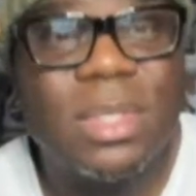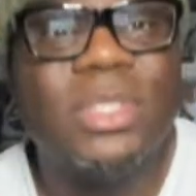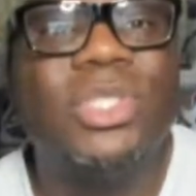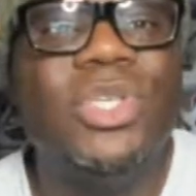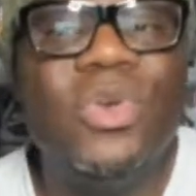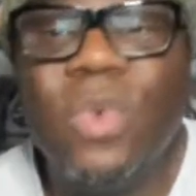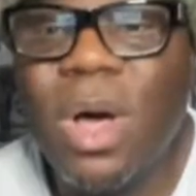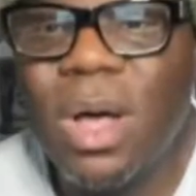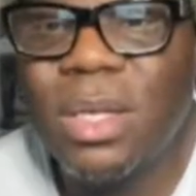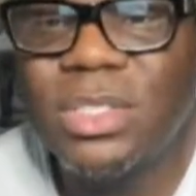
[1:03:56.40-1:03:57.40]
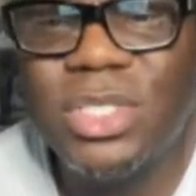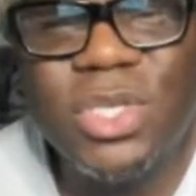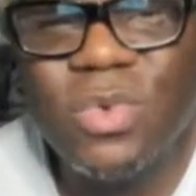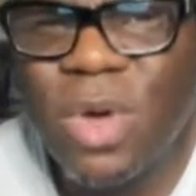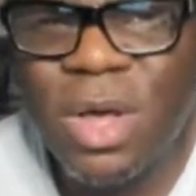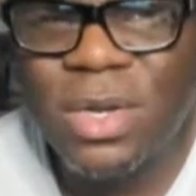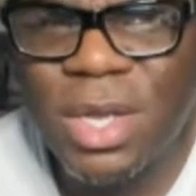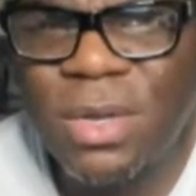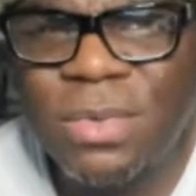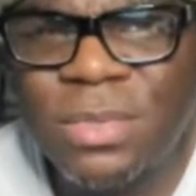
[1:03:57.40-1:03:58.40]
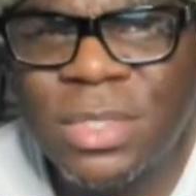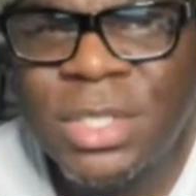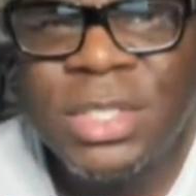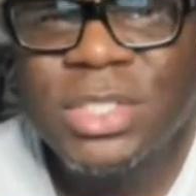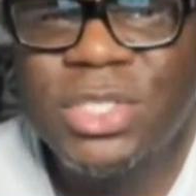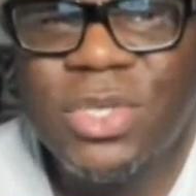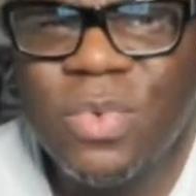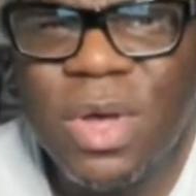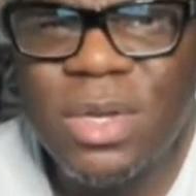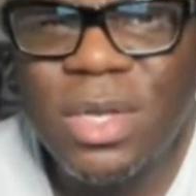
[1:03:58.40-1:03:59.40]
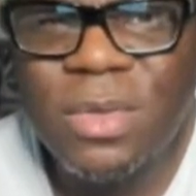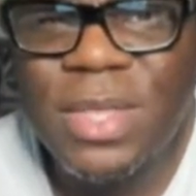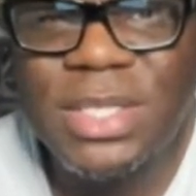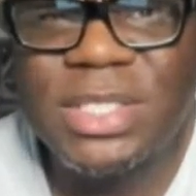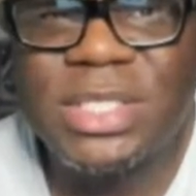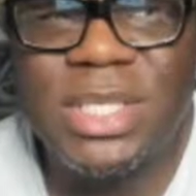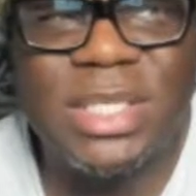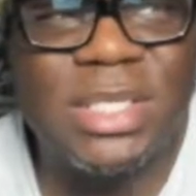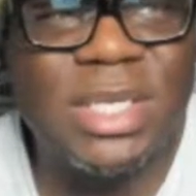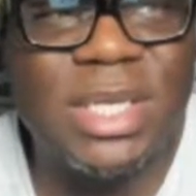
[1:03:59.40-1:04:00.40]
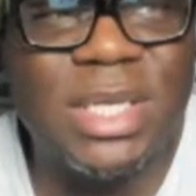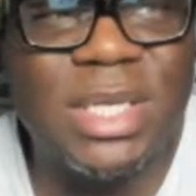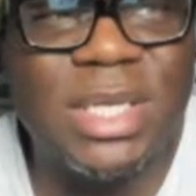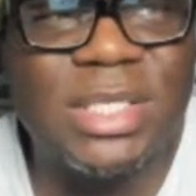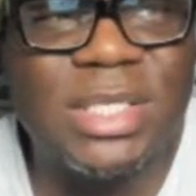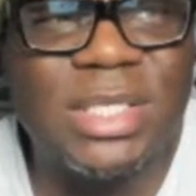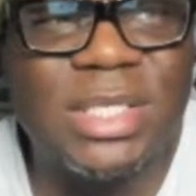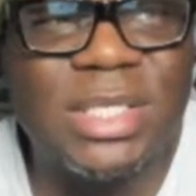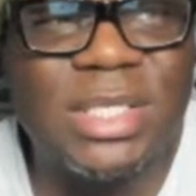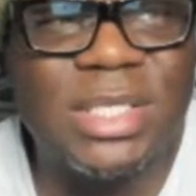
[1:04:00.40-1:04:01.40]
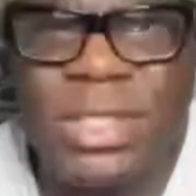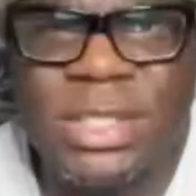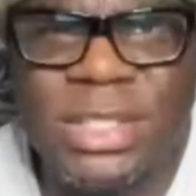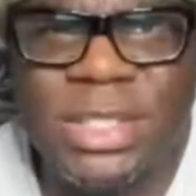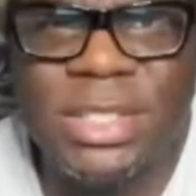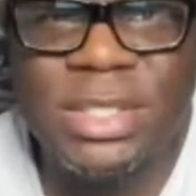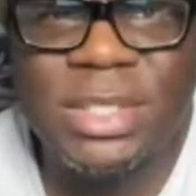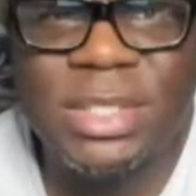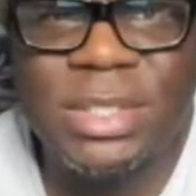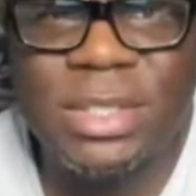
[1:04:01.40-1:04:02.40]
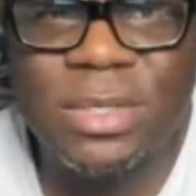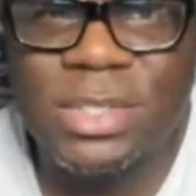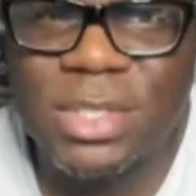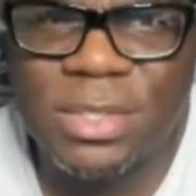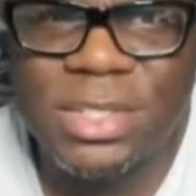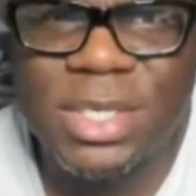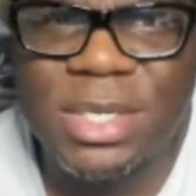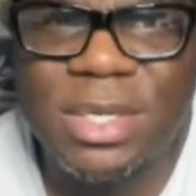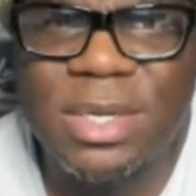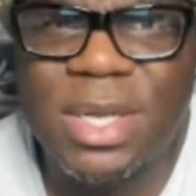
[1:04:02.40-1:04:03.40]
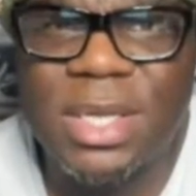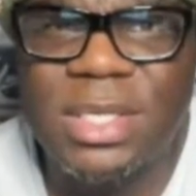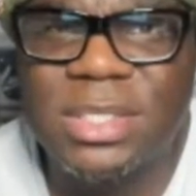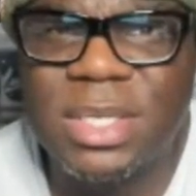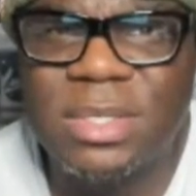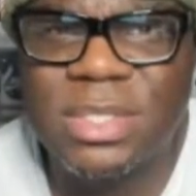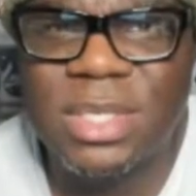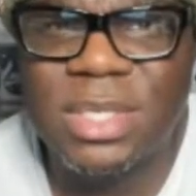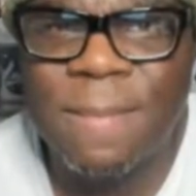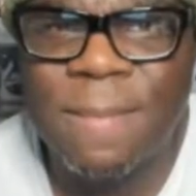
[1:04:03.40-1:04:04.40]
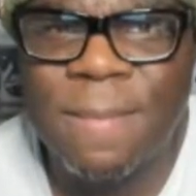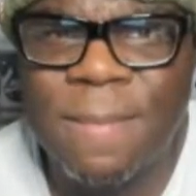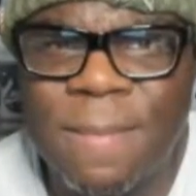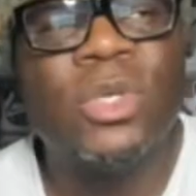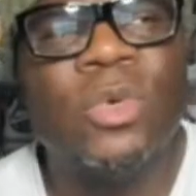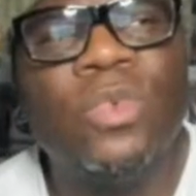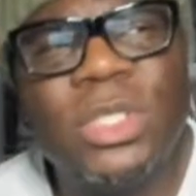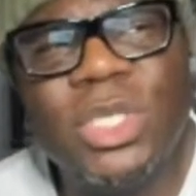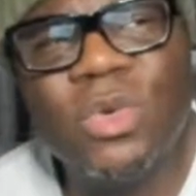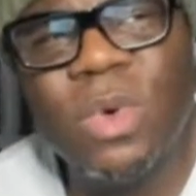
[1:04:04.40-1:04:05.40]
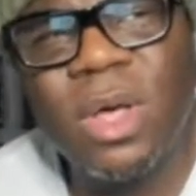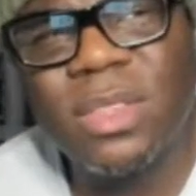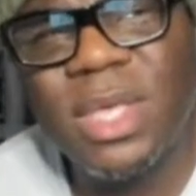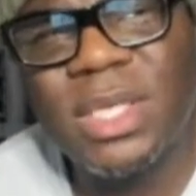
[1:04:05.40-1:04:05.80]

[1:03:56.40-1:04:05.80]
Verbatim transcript: Do you all? Do you all know? Do you all know that the that the uh, stealth ones are still sitting on Nike sneakers app? So what do you all think